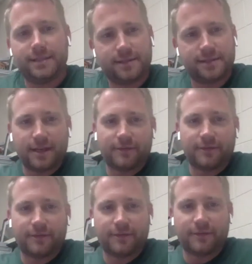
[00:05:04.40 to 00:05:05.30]
It's the stuff
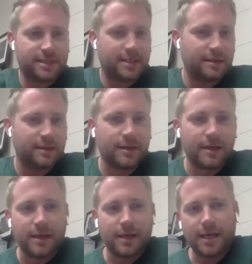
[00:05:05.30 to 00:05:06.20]
that happens
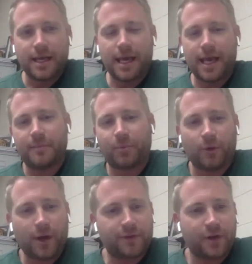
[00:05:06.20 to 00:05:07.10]
in
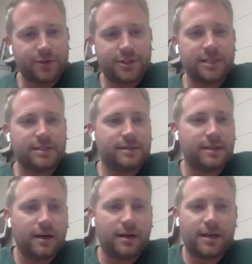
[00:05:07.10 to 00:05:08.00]
April after your season's
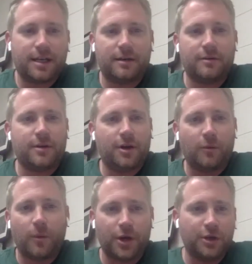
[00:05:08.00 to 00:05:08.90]
done, and
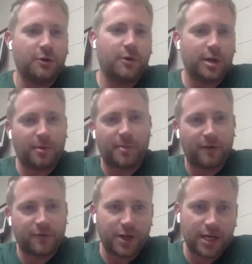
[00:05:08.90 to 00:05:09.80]
what are you doing to
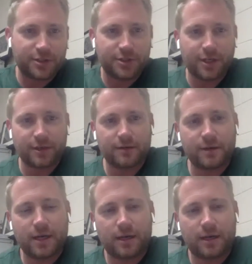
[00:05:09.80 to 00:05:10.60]
prepare for the next year?